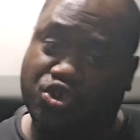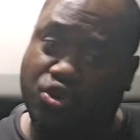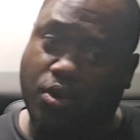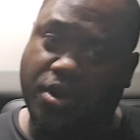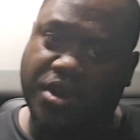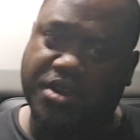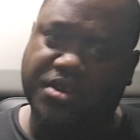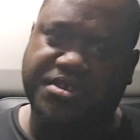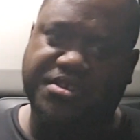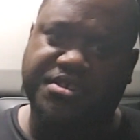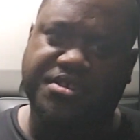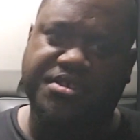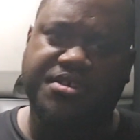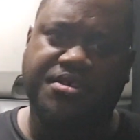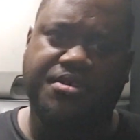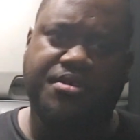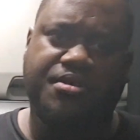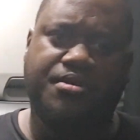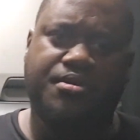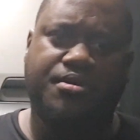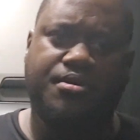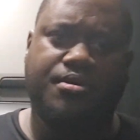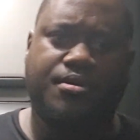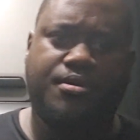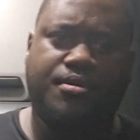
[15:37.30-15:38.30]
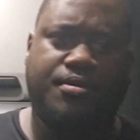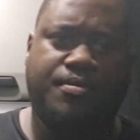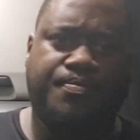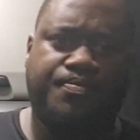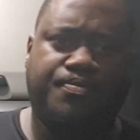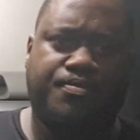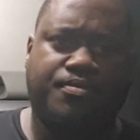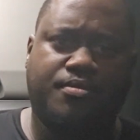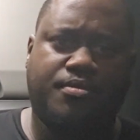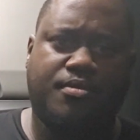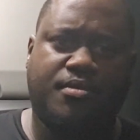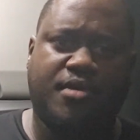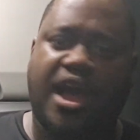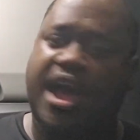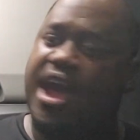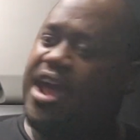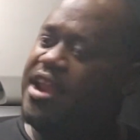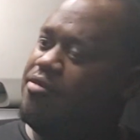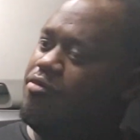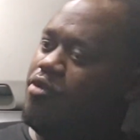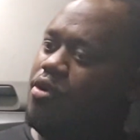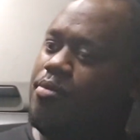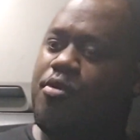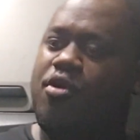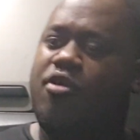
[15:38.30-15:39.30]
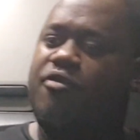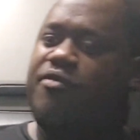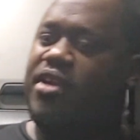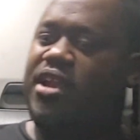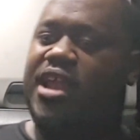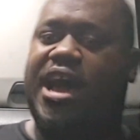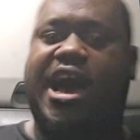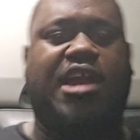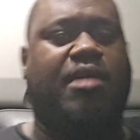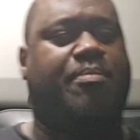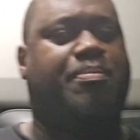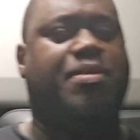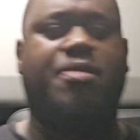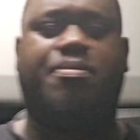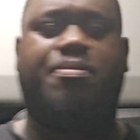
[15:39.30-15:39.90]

choice. I had to remove a lot of